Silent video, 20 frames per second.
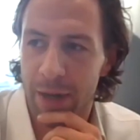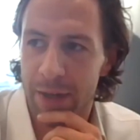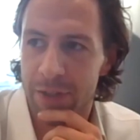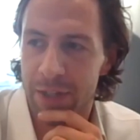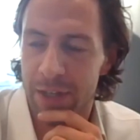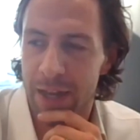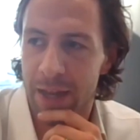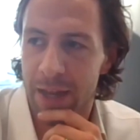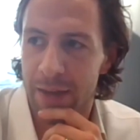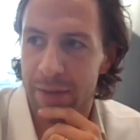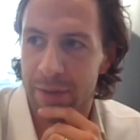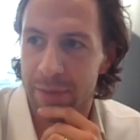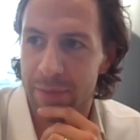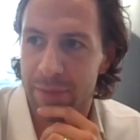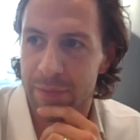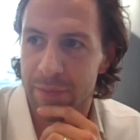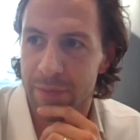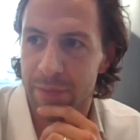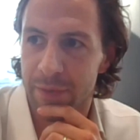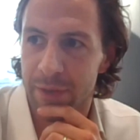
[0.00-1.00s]
actually
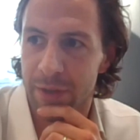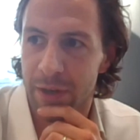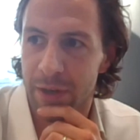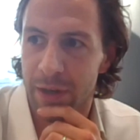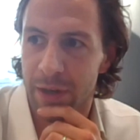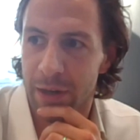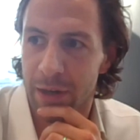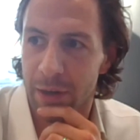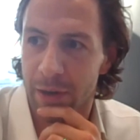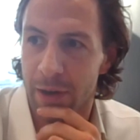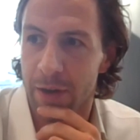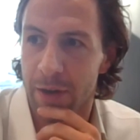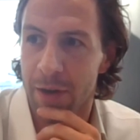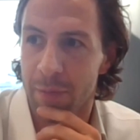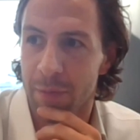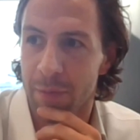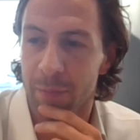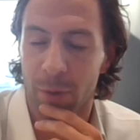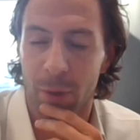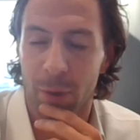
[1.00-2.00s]
have a
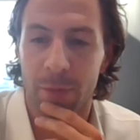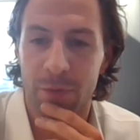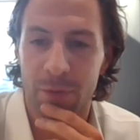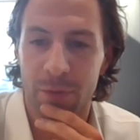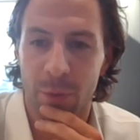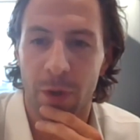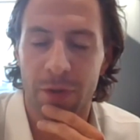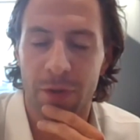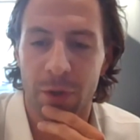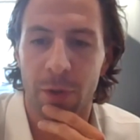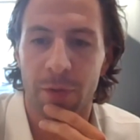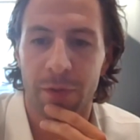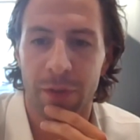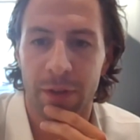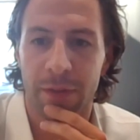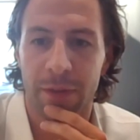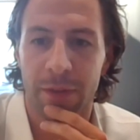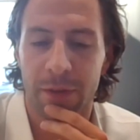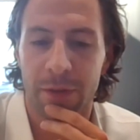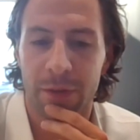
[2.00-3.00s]
number of problems worth
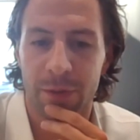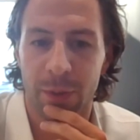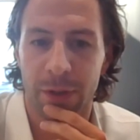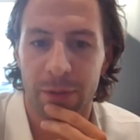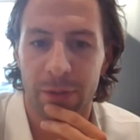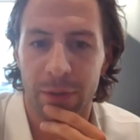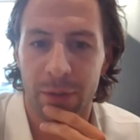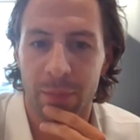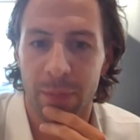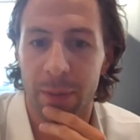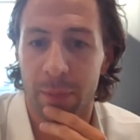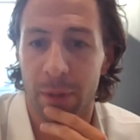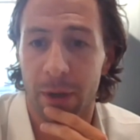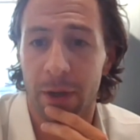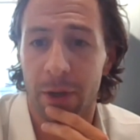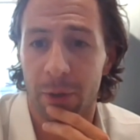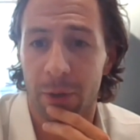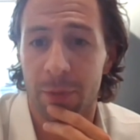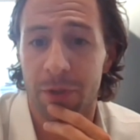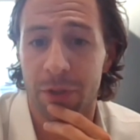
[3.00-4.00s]
solving there as well, and big
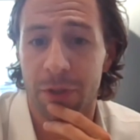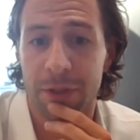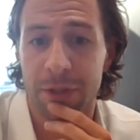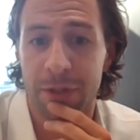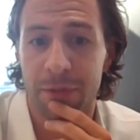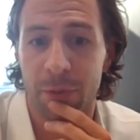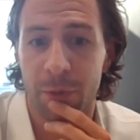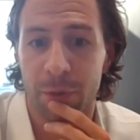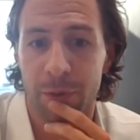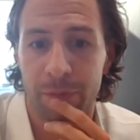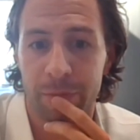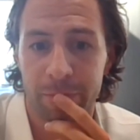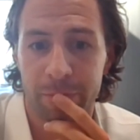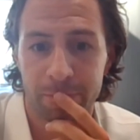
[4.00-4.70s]
market opportunities for them.